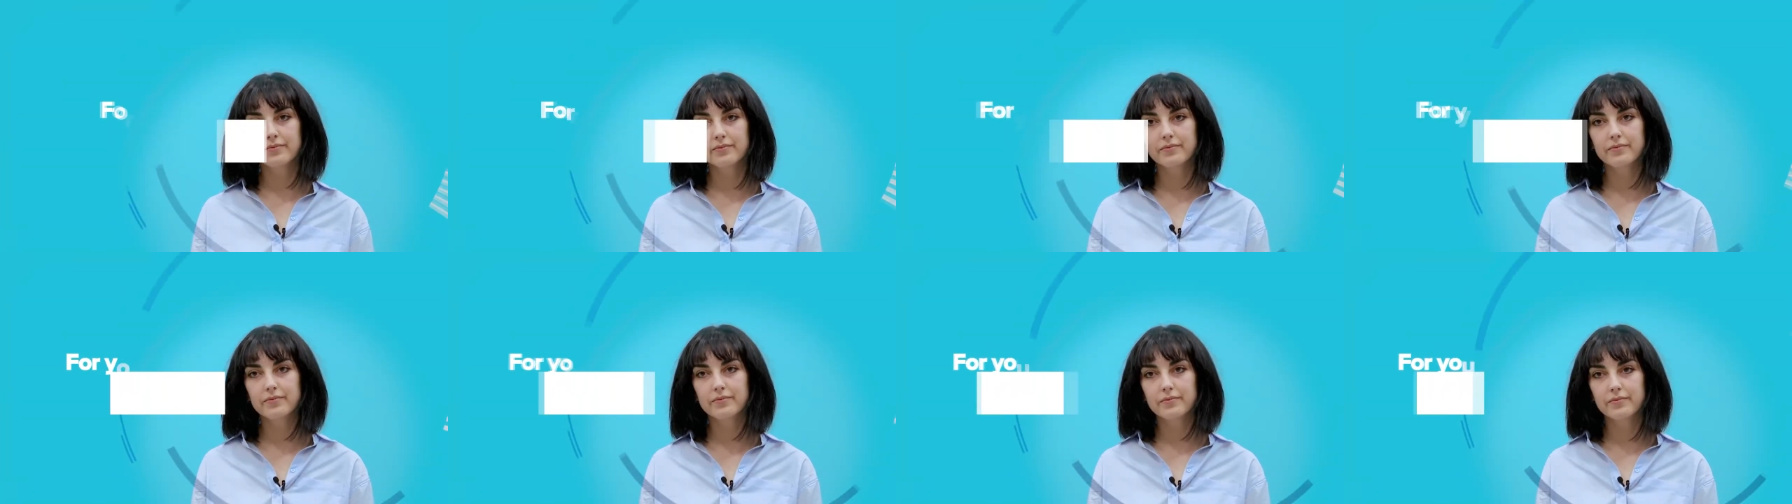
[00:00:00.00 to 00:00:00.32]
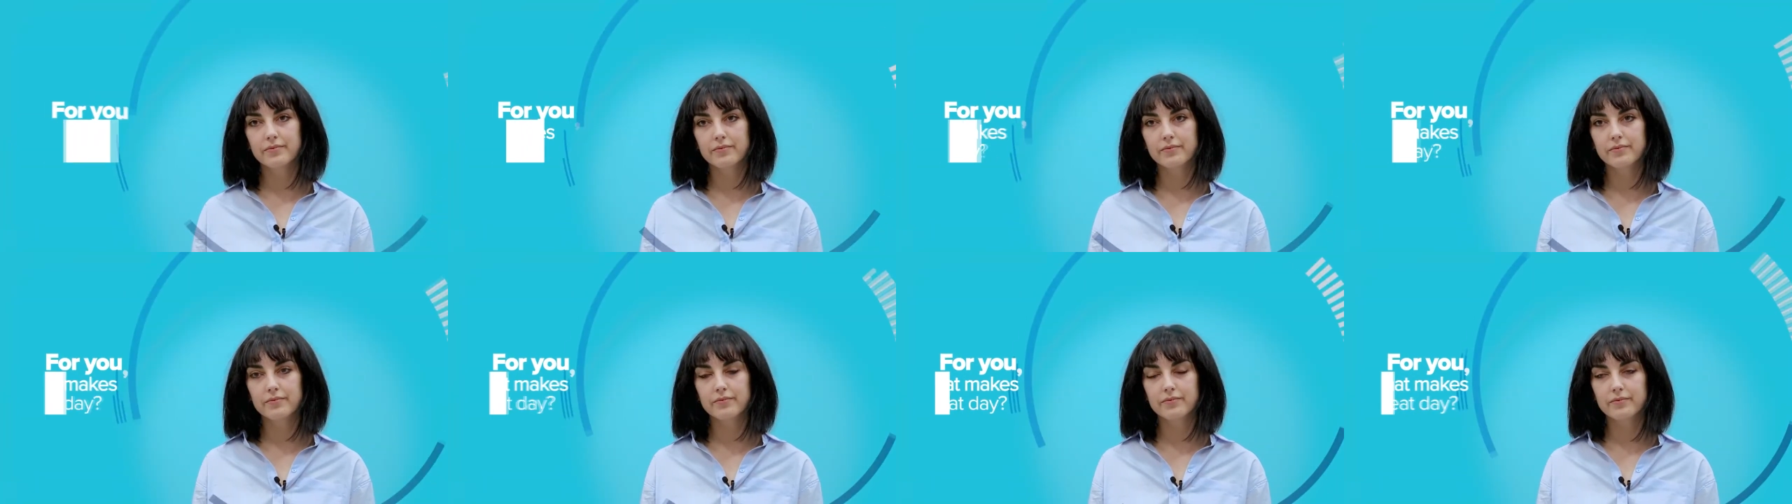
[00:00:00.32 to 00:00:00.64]

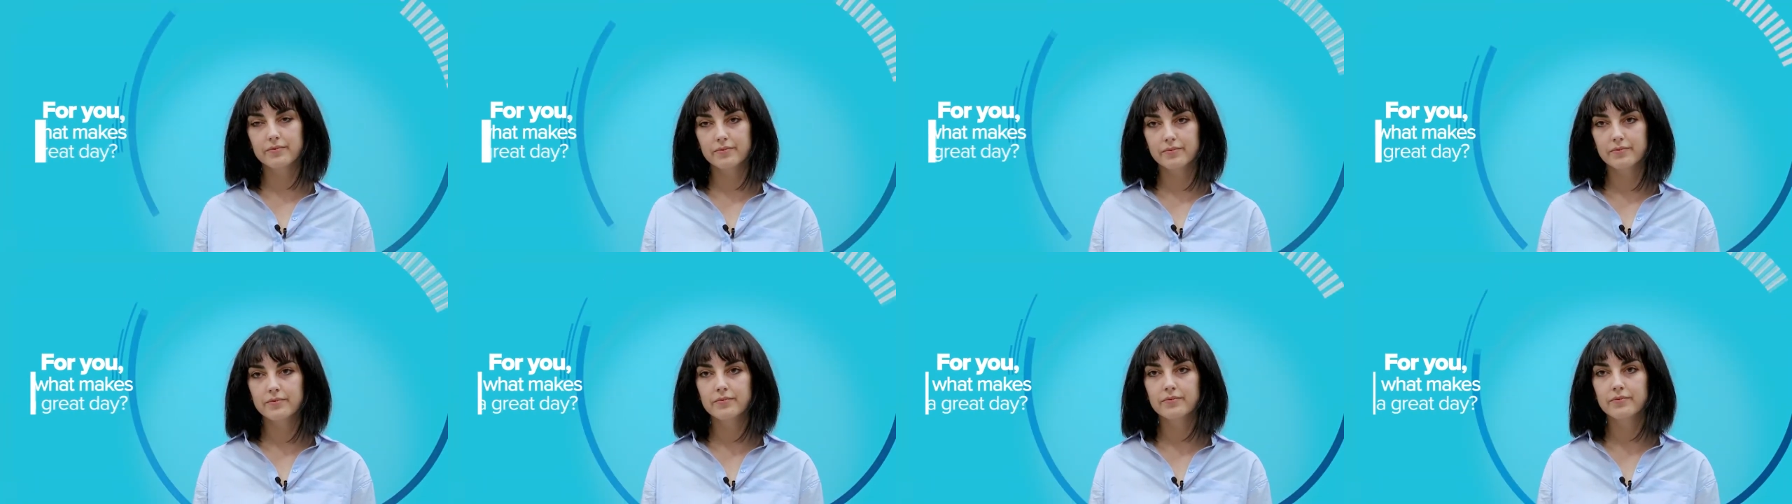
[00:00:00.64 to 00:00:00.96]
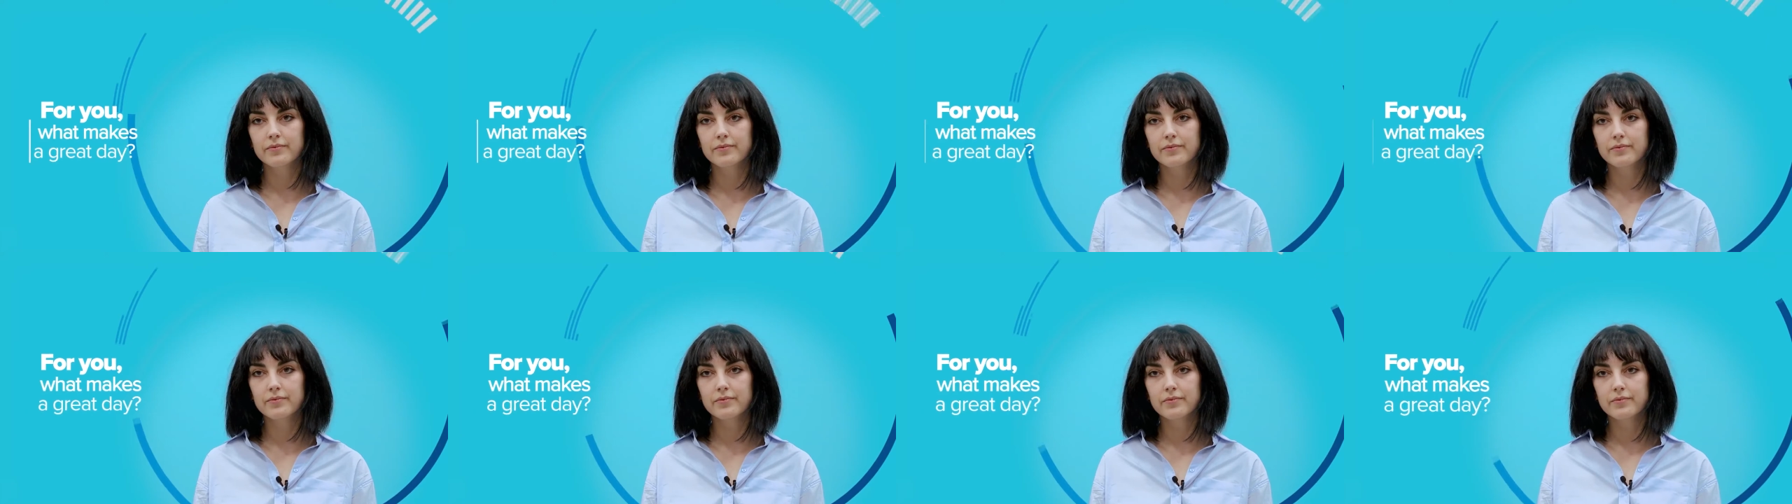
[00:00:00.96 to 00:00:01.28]

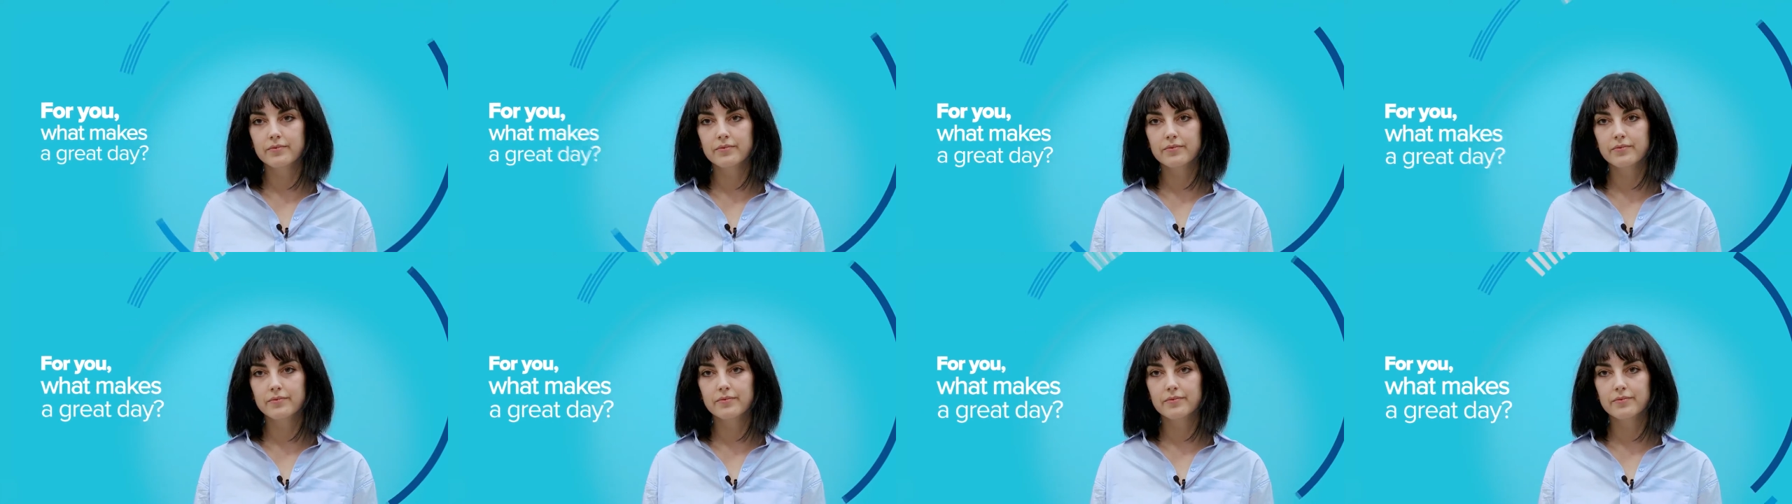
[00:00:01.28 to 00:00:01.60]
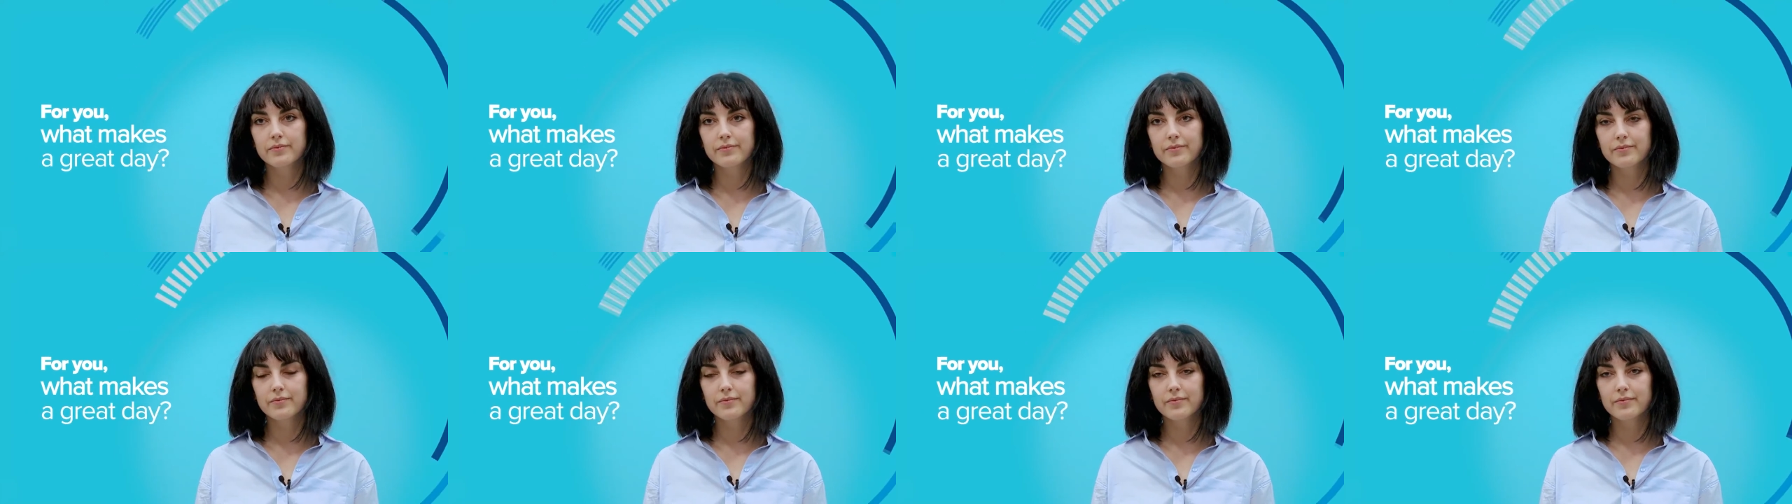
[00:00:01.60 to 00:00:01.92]

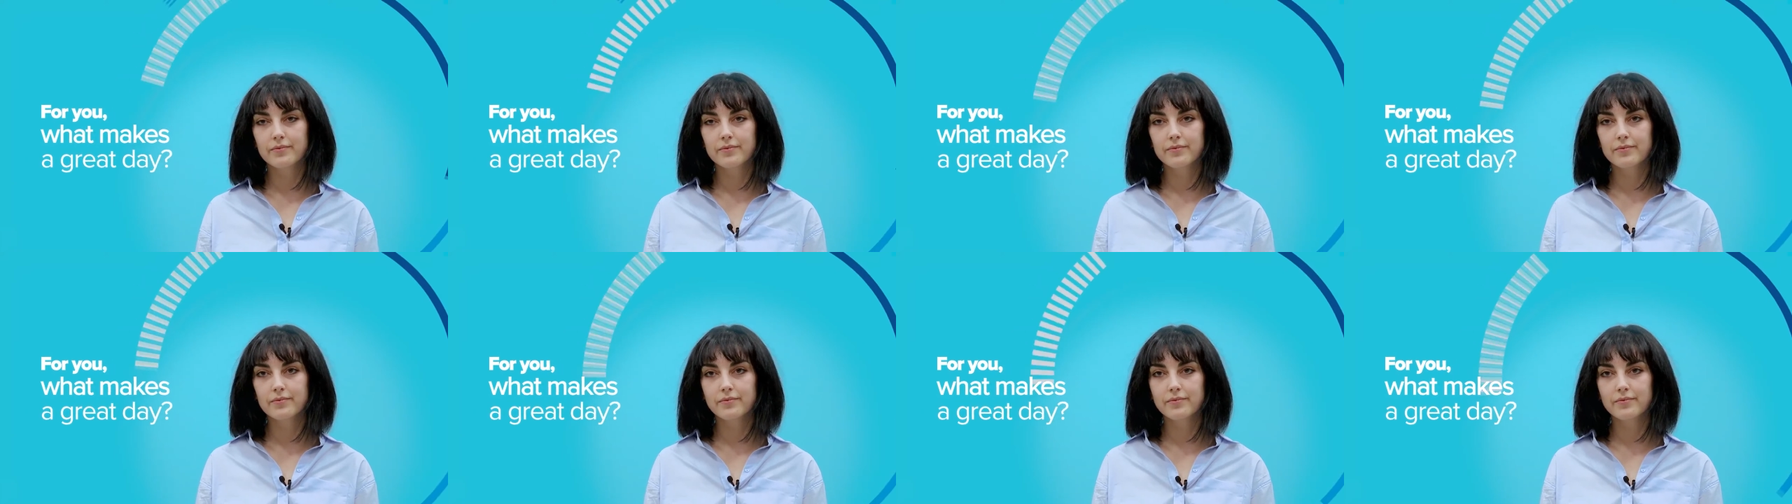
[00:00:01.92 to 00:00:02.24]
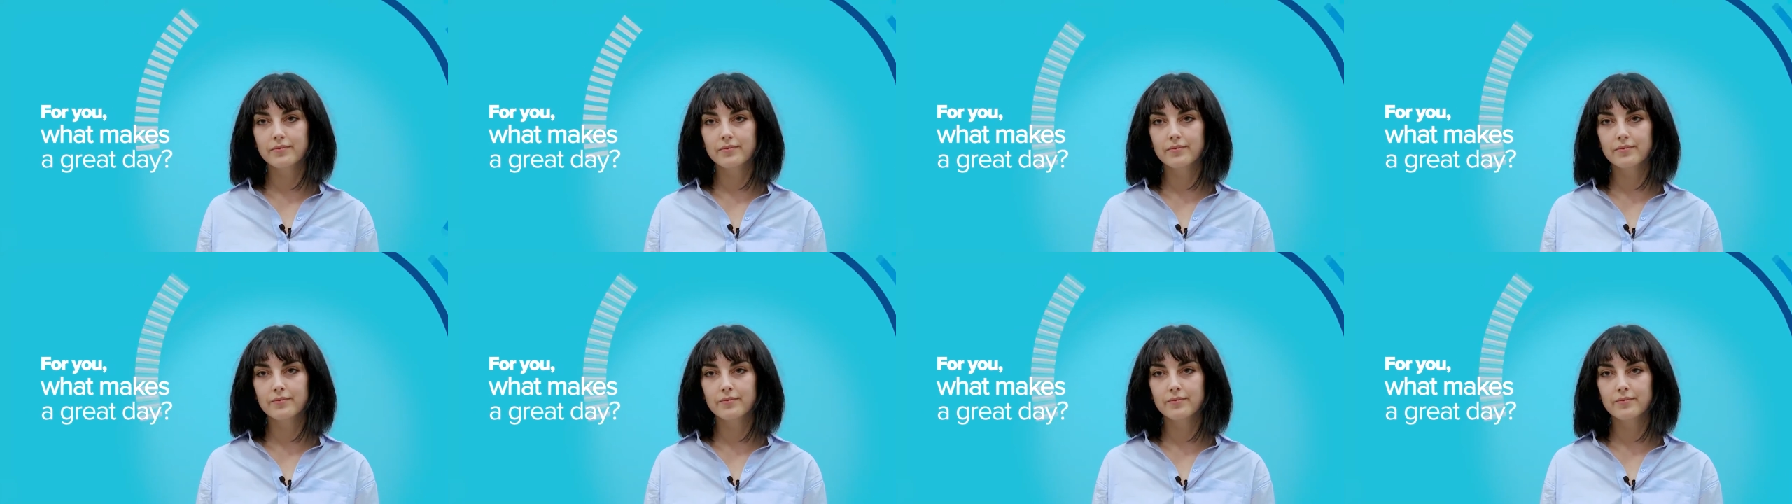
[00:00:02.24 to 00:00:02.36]
(silence)